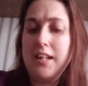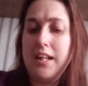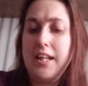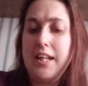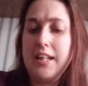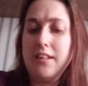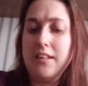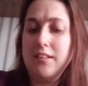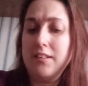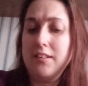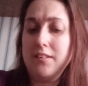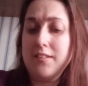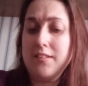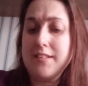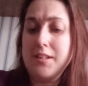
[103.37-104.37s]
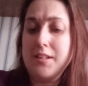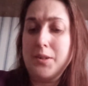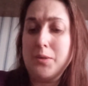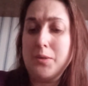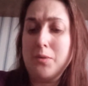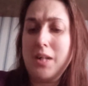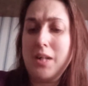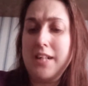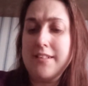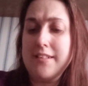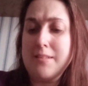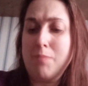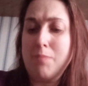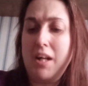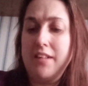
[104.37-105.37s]
uh, to
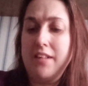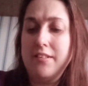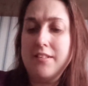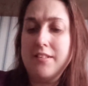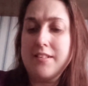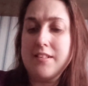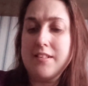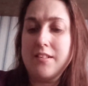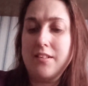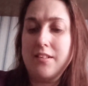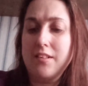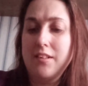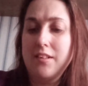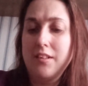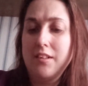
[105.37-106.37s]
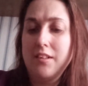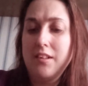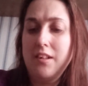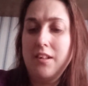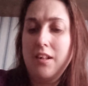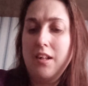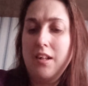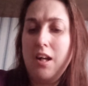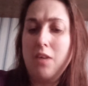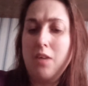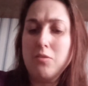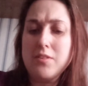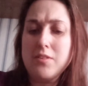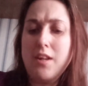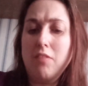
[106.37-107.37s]
expand,
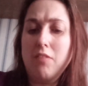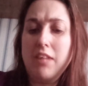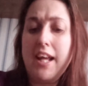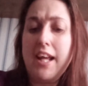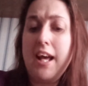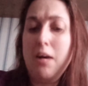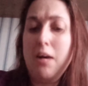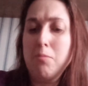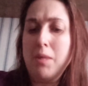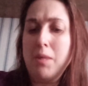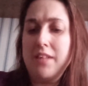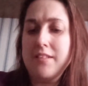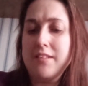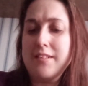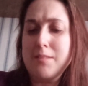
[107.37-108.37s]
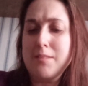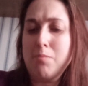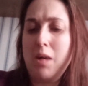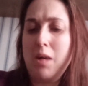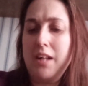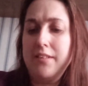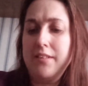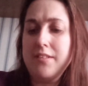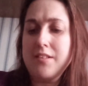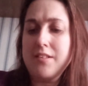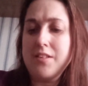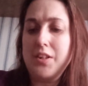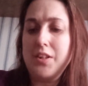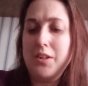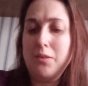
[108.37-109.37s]
oh sorry, helping to spread
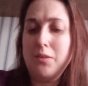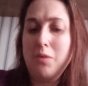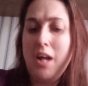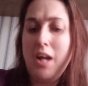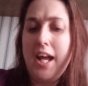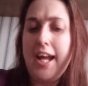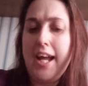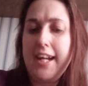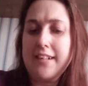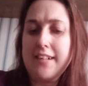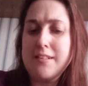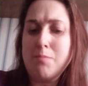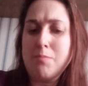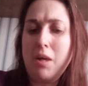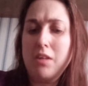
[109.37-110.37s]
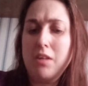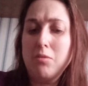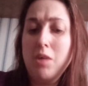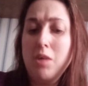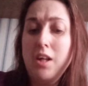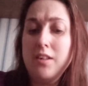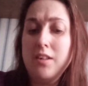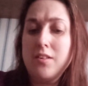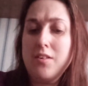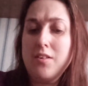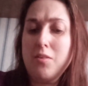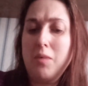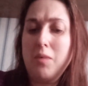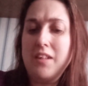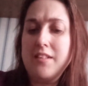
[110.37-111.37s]
to Expo
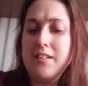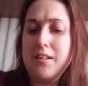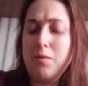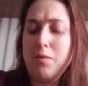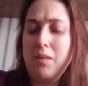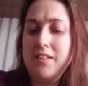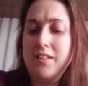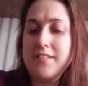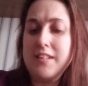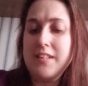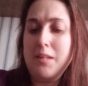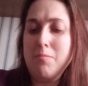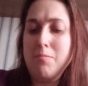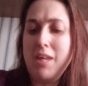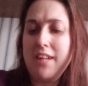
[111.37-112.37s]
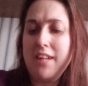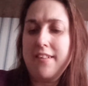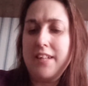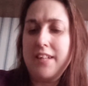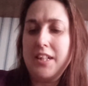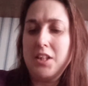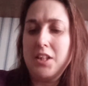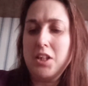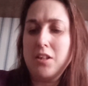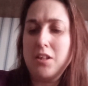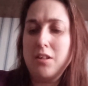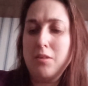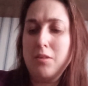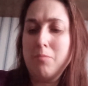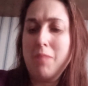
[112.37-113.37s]
2020 message
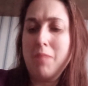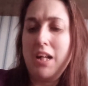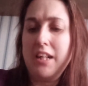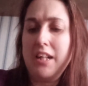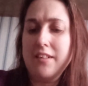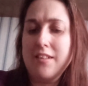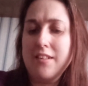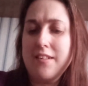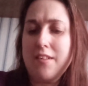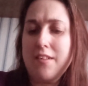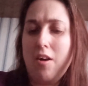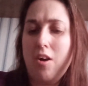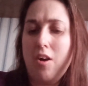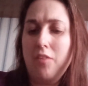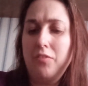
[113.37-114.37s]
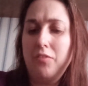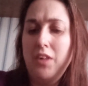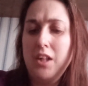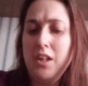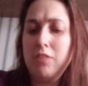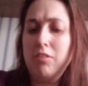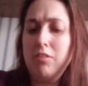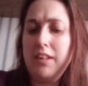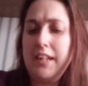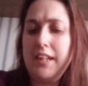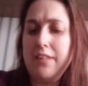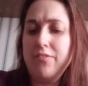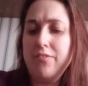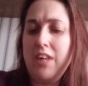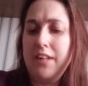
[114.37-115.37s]
to millions of
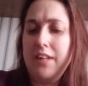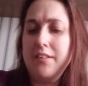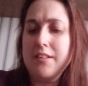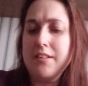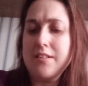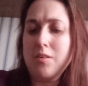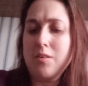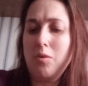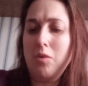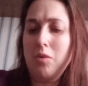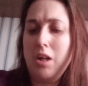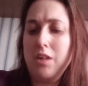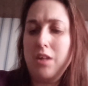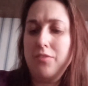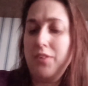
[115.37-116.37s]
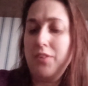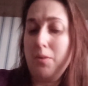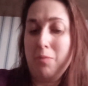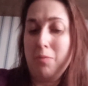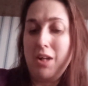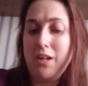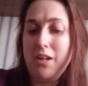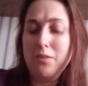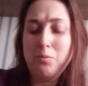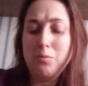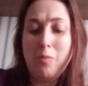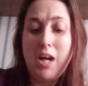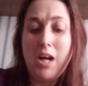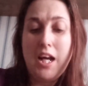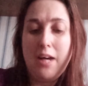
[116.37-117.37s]
cricket fans all over the world.
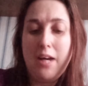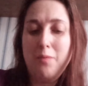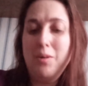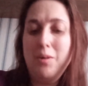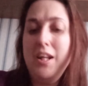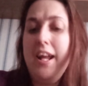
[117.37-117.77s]
Wow.